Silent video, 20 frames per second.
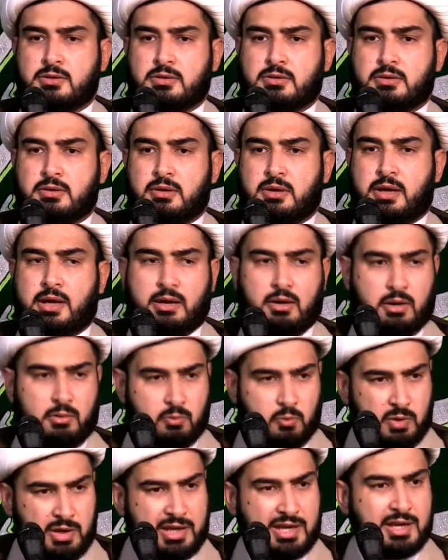And
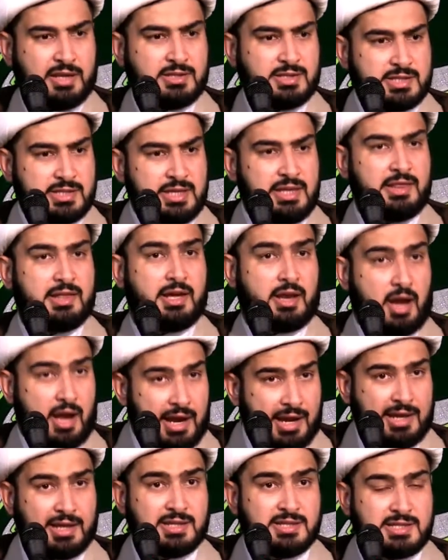we can see that, I
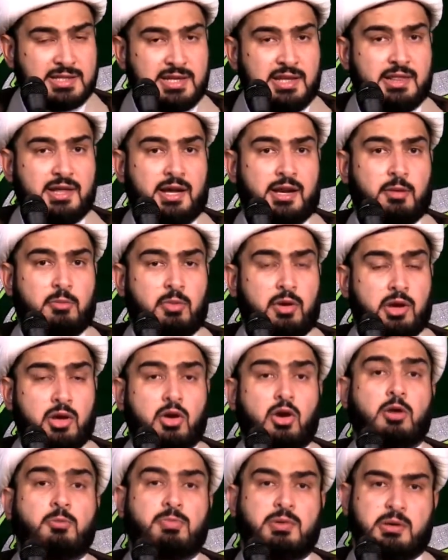can see that among
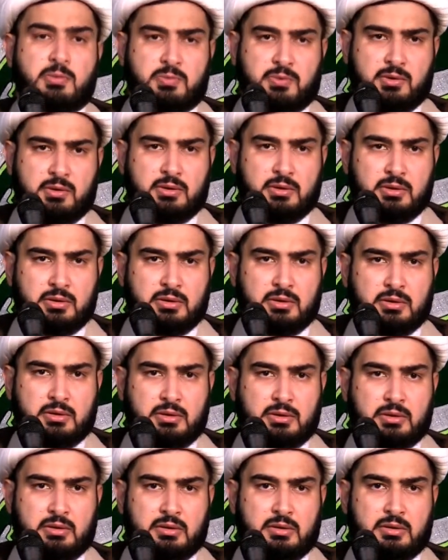young people.
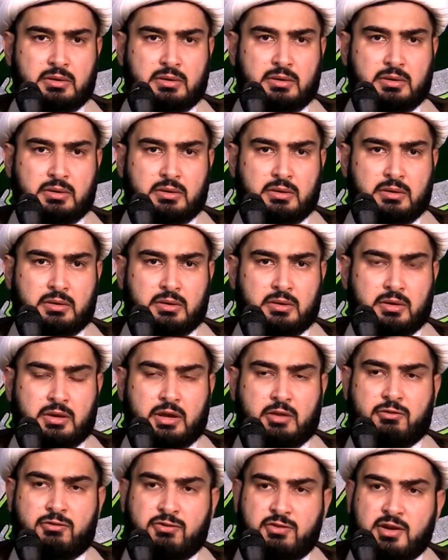They
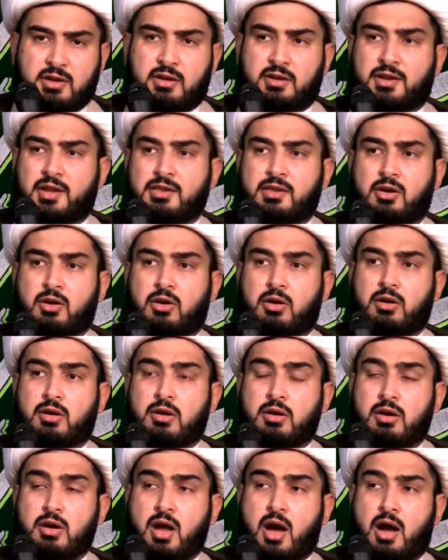feel that they are
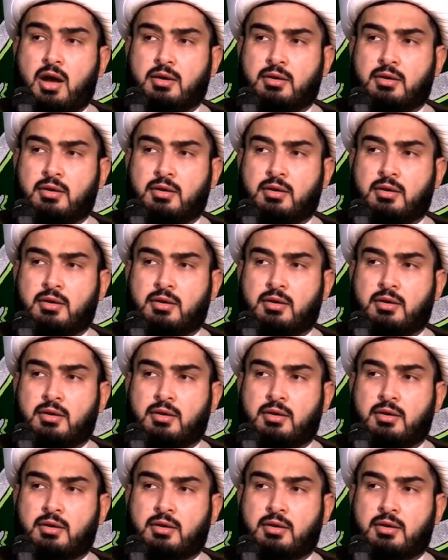not